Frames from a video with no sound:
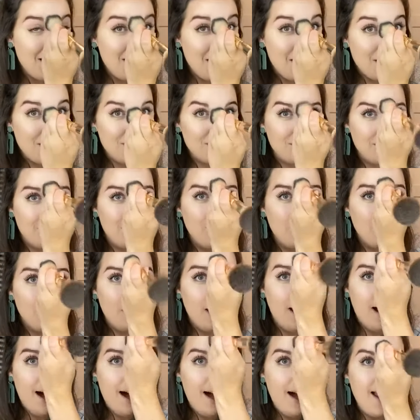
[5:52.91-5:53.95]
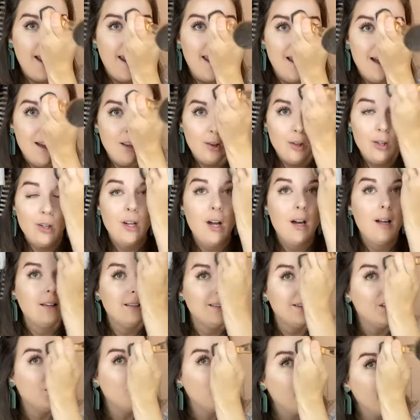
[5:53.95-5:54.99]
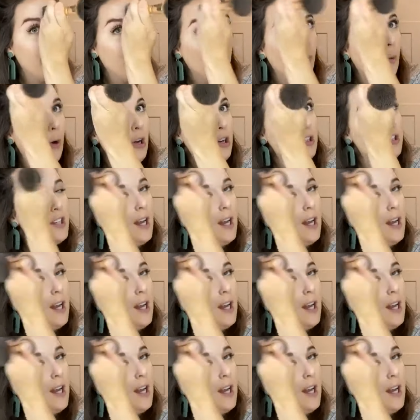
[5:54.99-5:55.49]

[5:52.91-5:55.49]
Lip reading: So I look a little bit washed